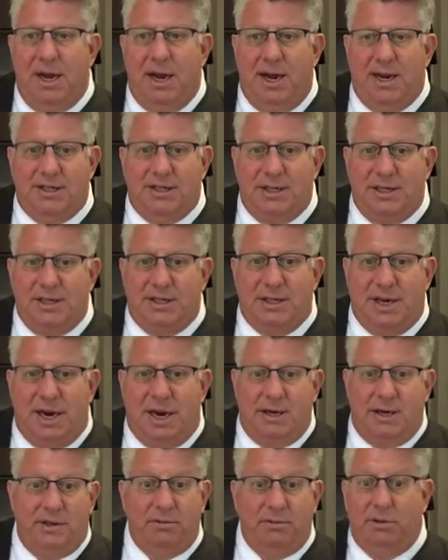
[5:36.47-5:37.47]
as an
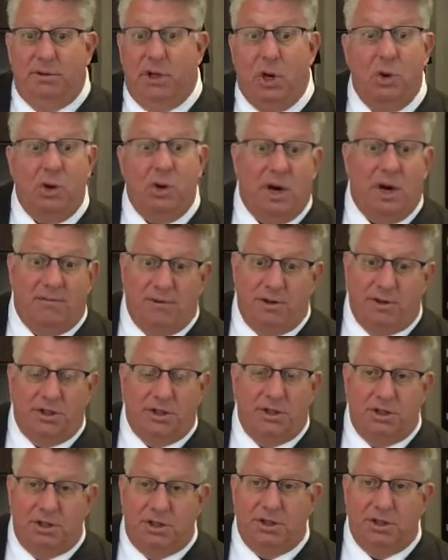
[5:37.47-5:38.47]
aside, no
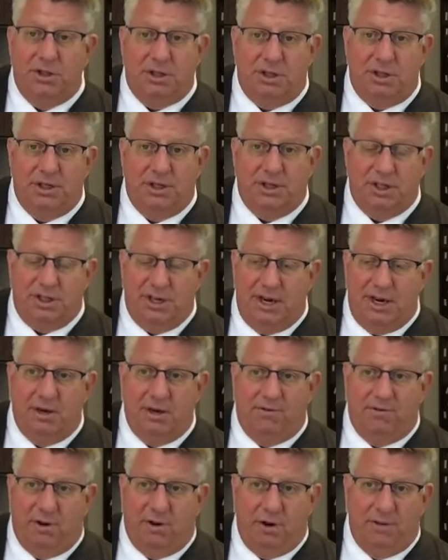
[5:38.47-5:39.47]
conference uses the
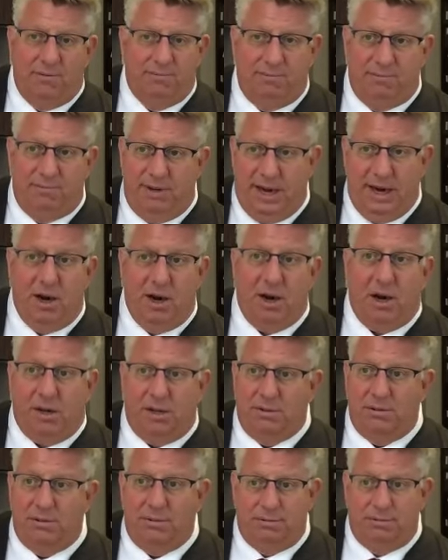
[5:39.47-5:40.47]
standard form at
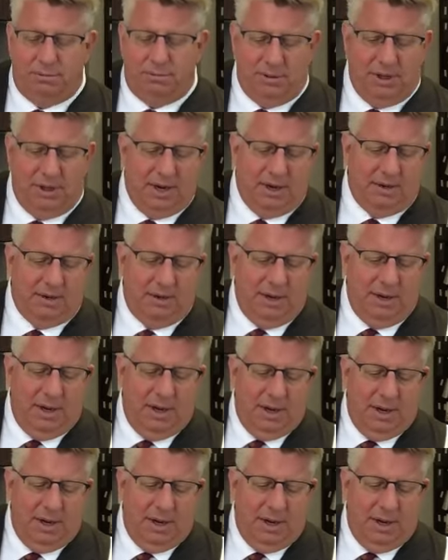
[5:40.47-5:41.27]
all that